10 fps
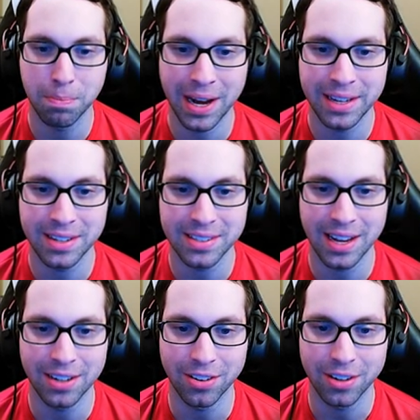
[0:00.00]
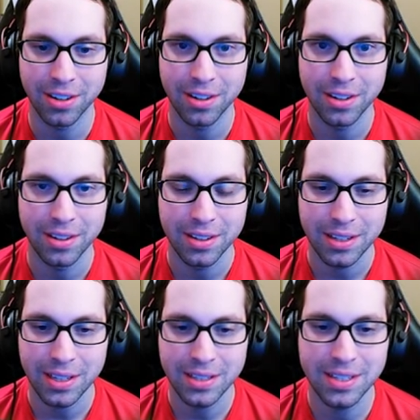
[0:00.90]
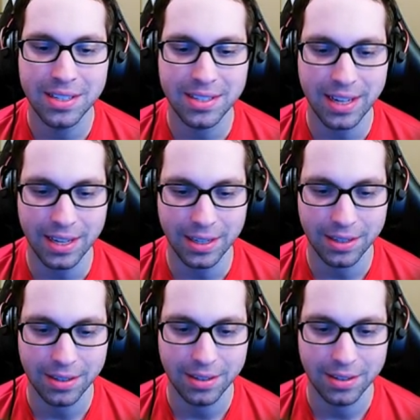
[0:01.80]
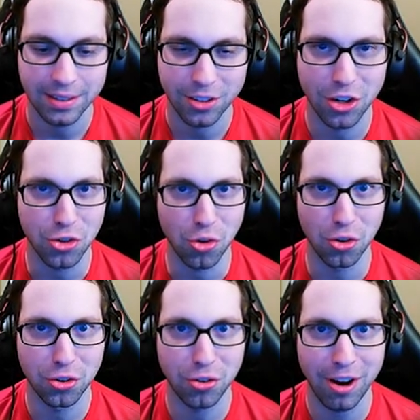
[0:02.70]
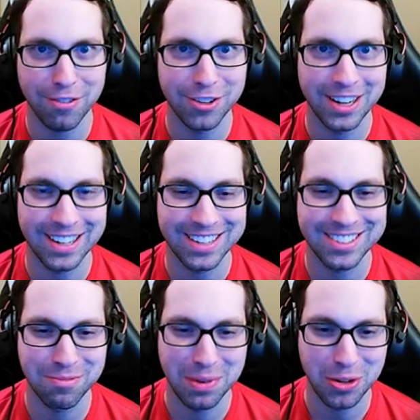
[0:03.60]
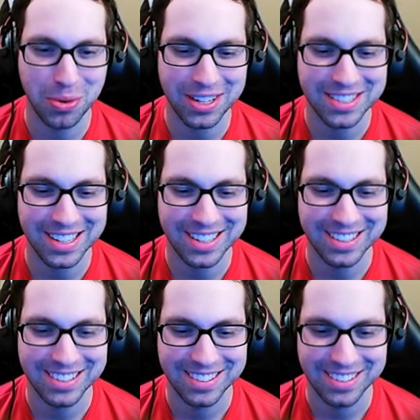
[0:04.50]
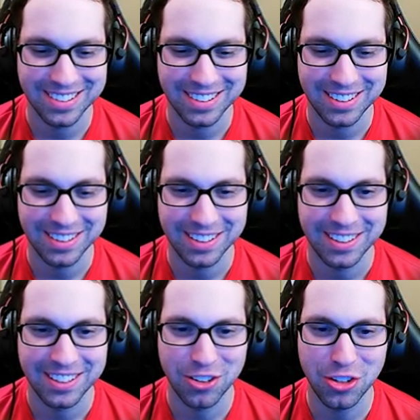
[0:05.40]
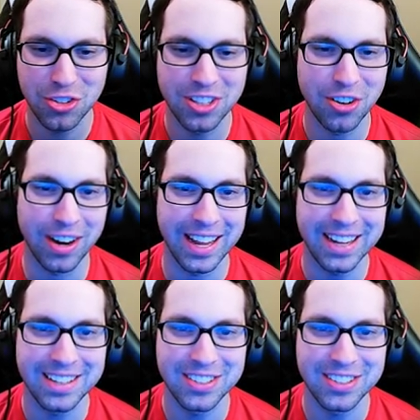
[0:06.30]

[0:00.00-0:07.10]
by the designer. It's insane. Controller crafted, I guess. Better way to say it. They're using their hands,